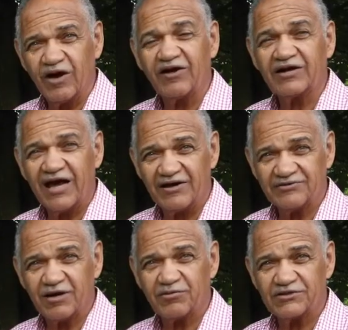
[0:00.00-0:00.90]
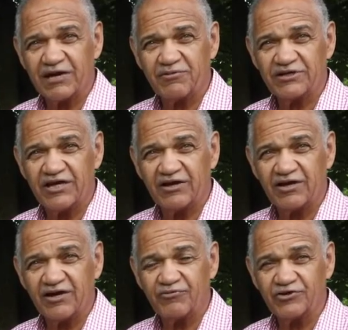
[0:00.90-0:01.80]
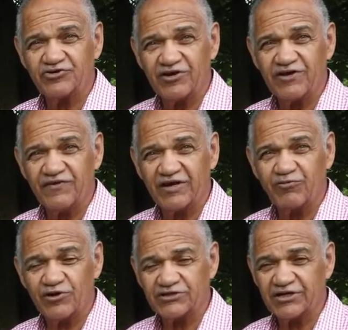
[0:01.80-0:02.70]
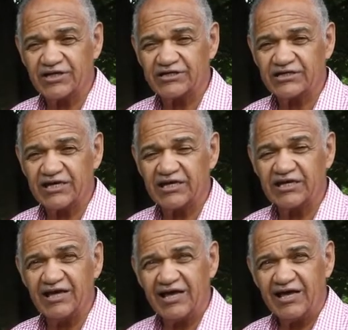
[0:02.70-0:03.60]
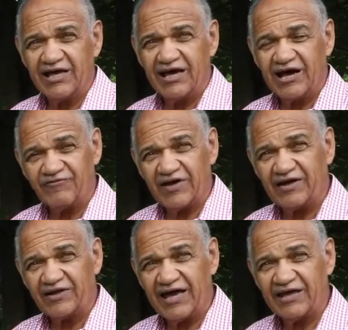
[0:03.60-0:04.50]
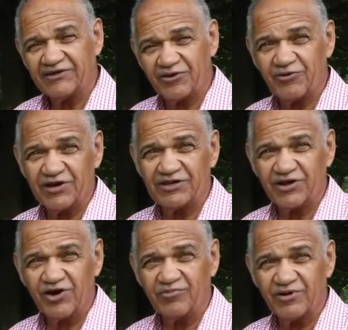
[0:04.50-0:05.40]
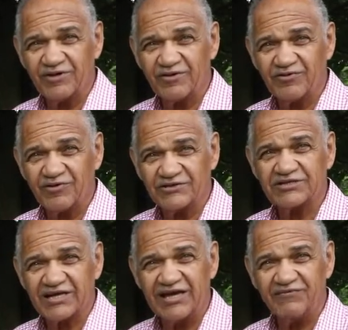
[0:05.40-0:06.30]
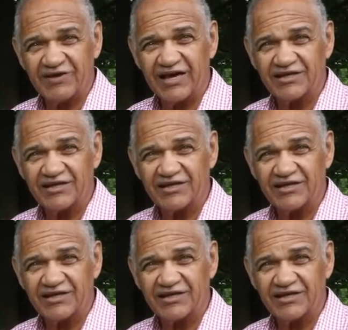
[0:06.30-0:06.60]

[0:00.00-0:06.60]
archives that I was able to get retrieved in Washington, D.C., I found out that Green Thurman was a slave in